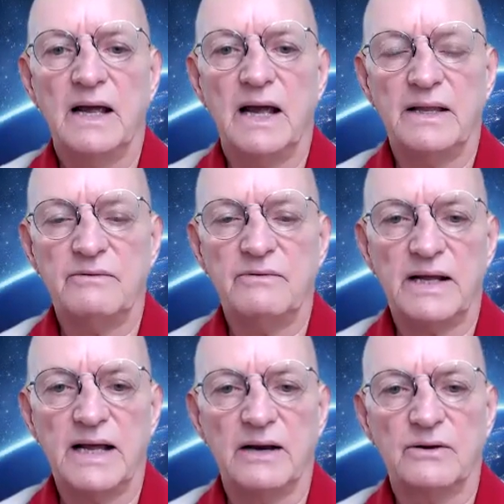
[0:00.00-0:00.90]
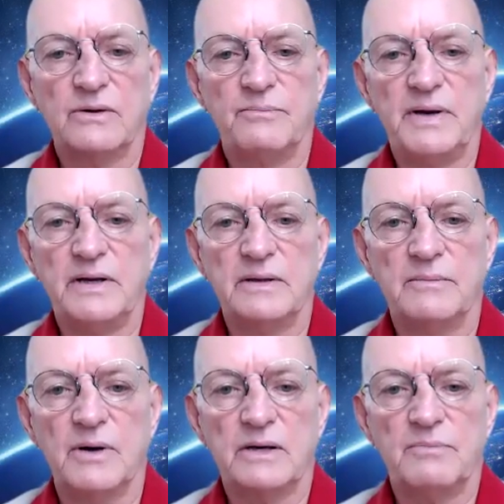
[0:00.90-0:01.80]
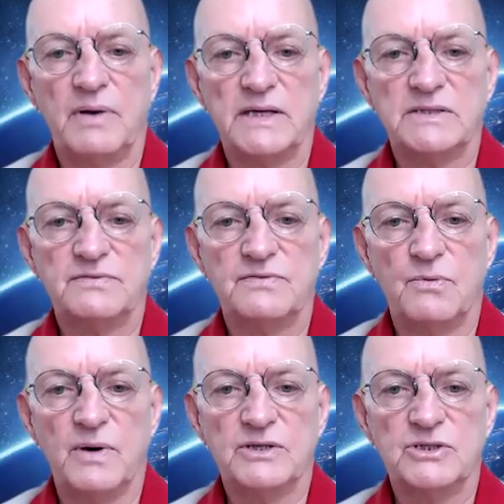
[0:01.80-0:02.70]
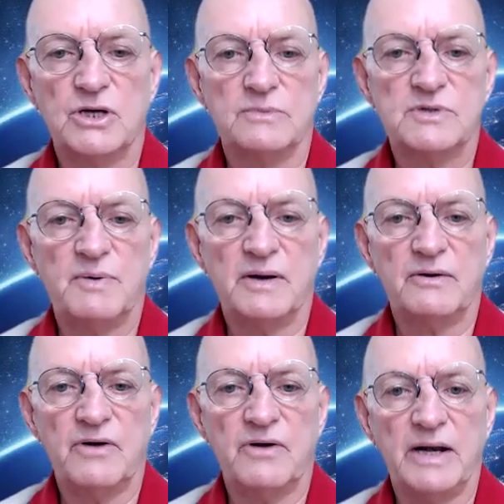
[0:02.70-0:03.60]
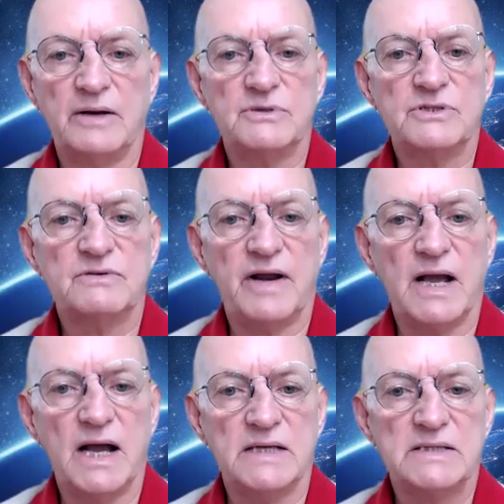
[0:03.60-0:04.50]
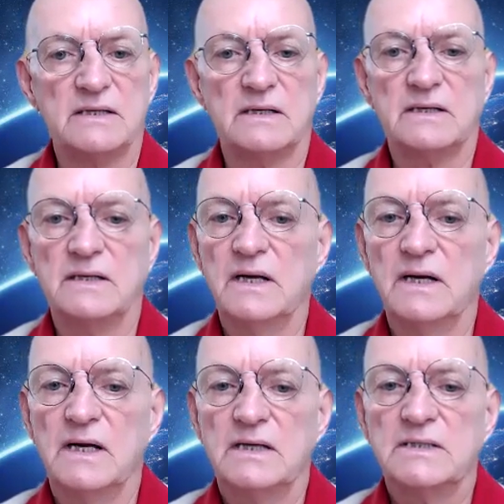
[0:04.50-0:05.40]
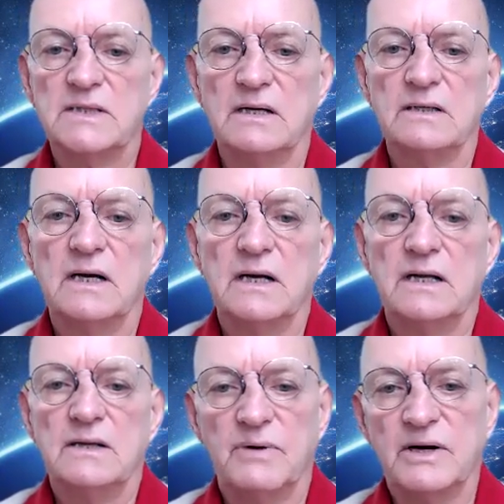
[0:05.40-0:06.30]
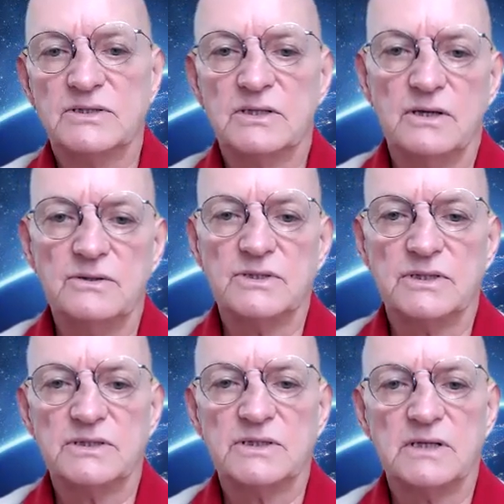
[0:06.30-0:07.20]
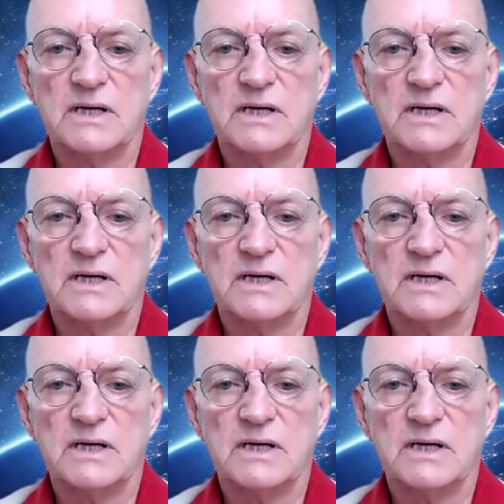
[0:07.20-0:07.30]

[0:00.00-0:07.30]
and they really cannot compete in the marketplace for where the jobs are being created, which are very high-skilled. So the winners and losers